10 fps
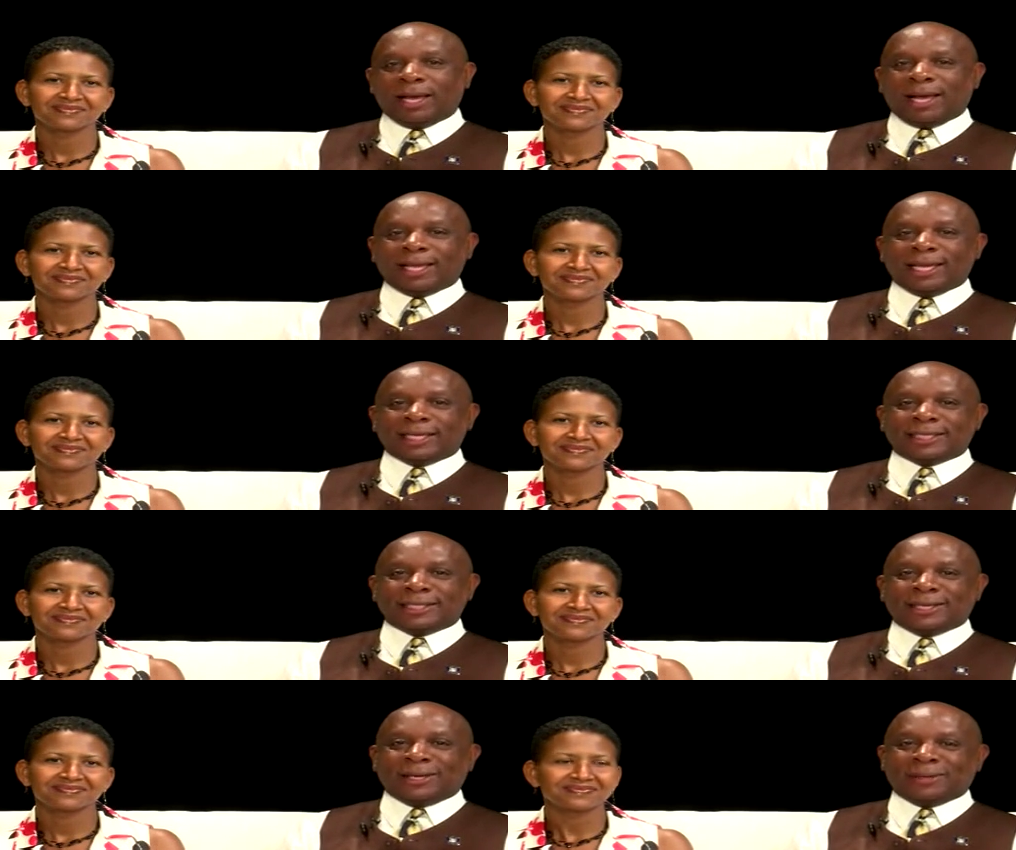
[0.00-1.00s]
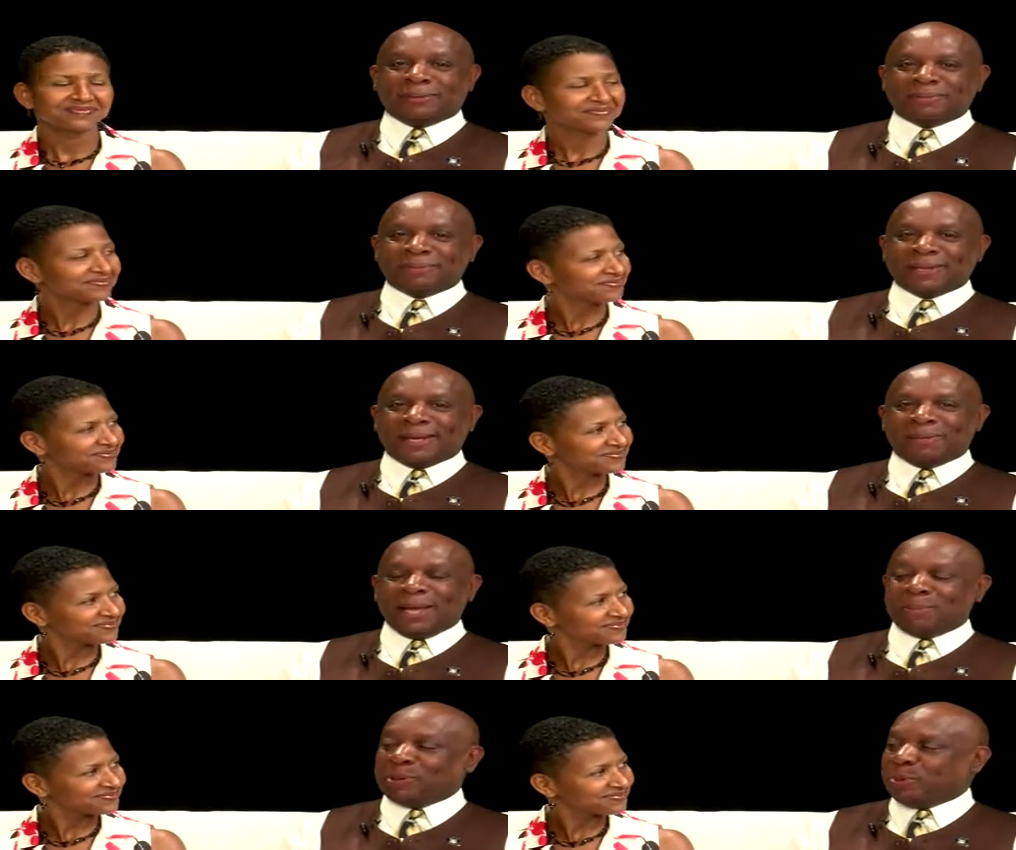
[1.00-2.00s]
Speaker 1: I guess um, I'm
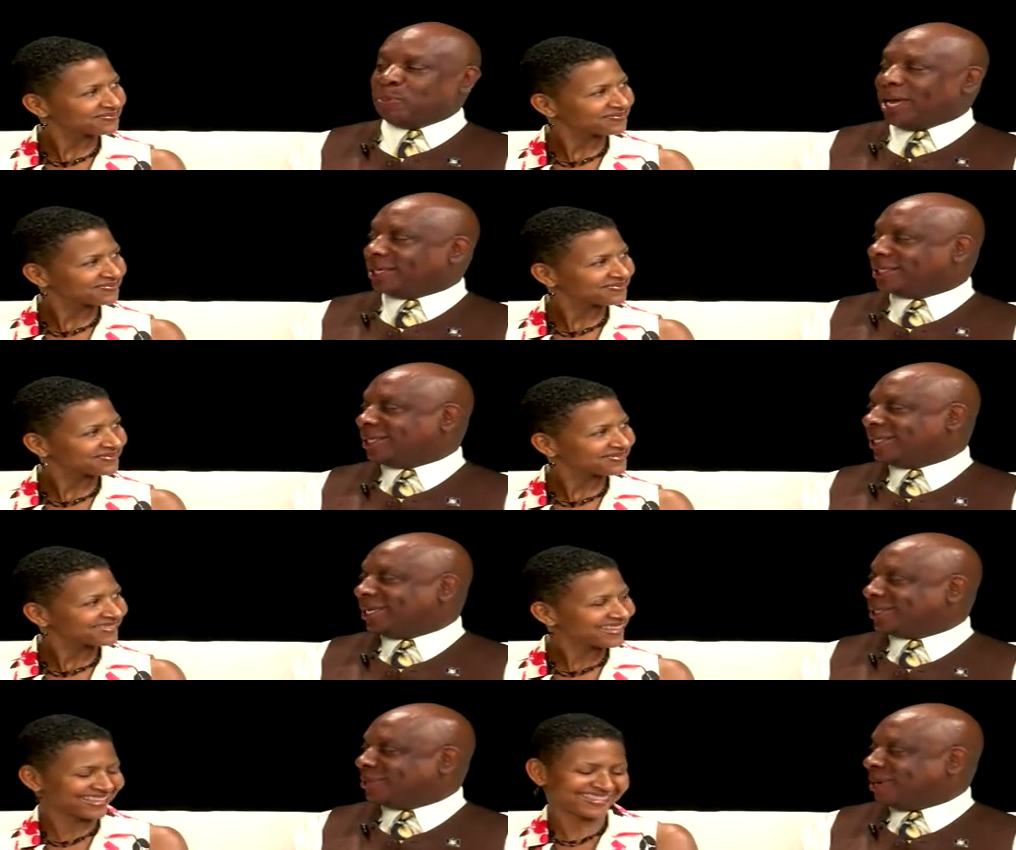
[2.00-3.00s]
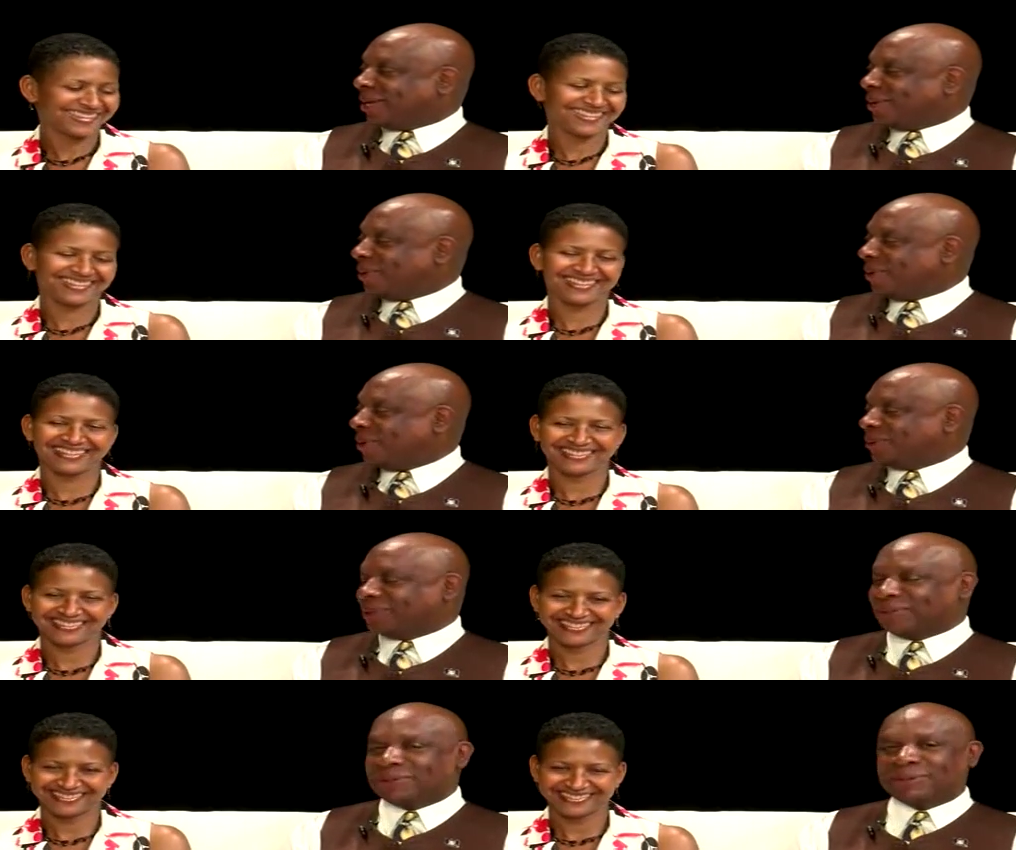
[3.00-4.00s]
happy to be back sitting next to my co-host
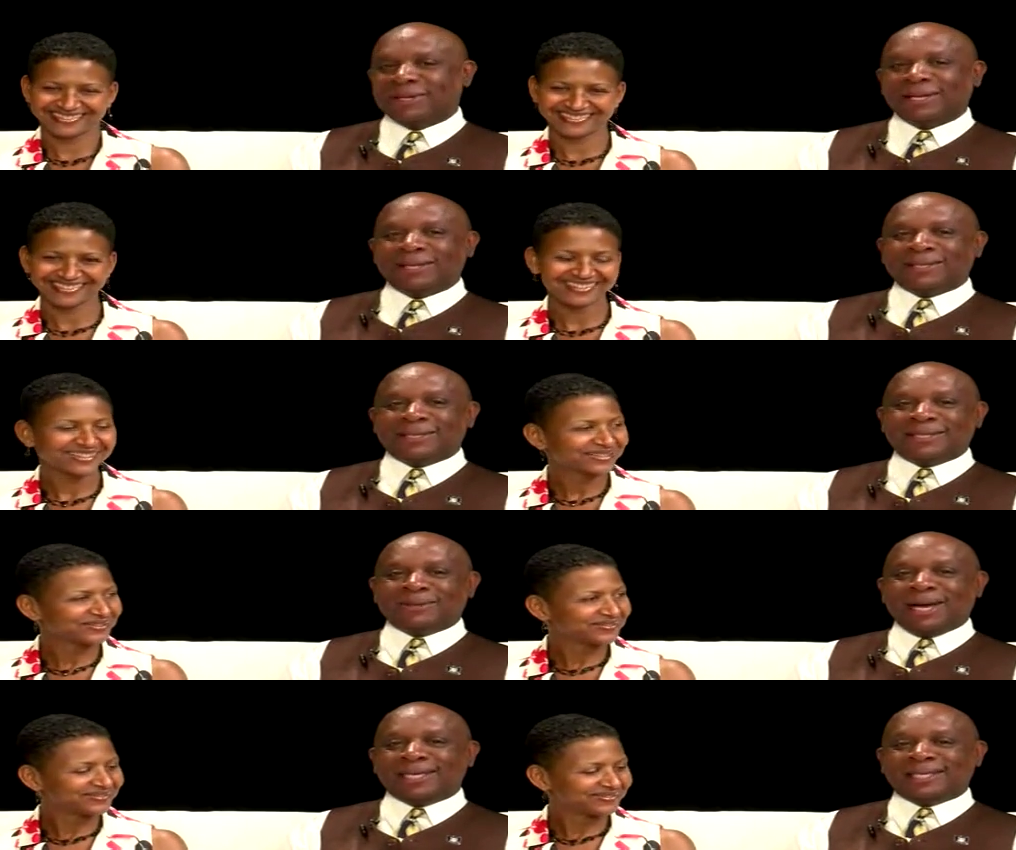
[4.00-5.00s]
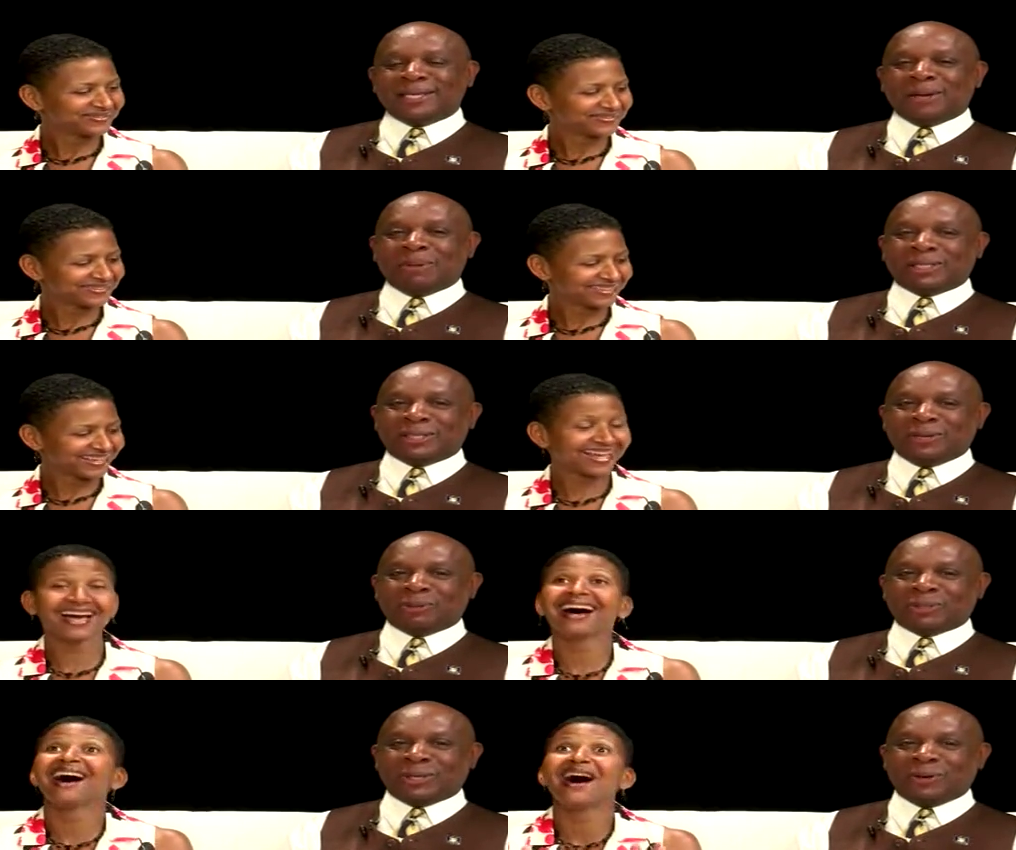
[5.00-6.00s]
who she's trying to steal my
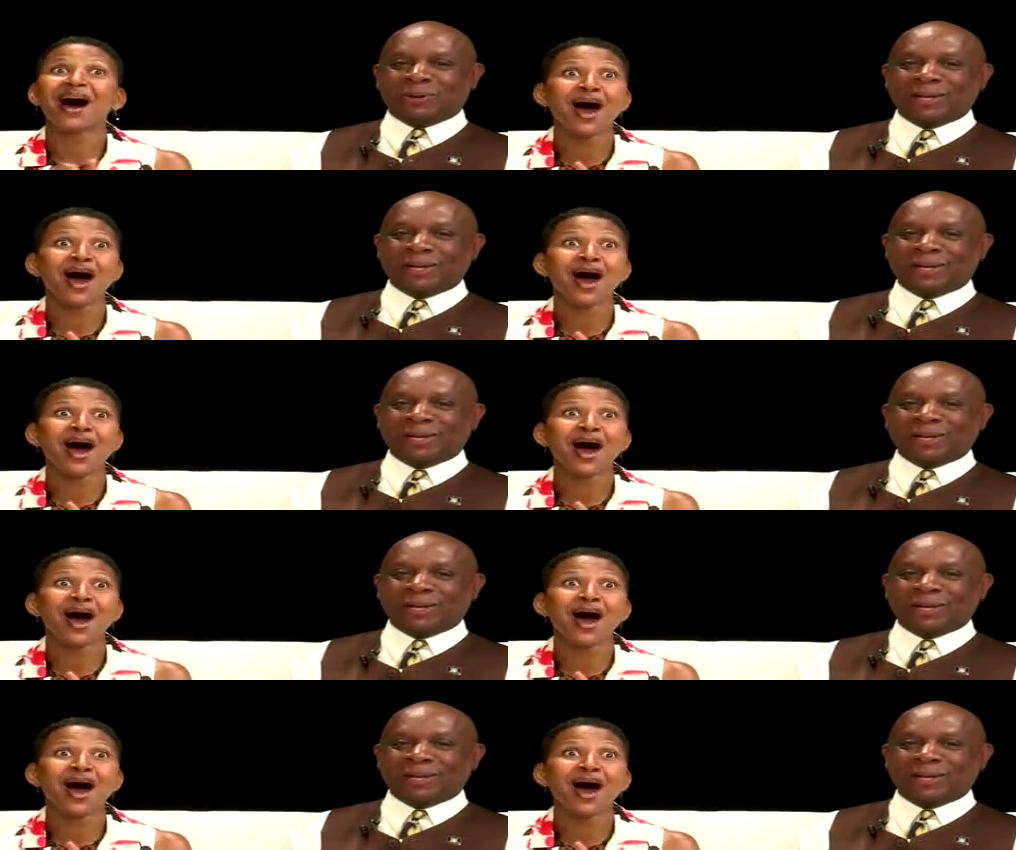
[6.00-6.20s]
show. So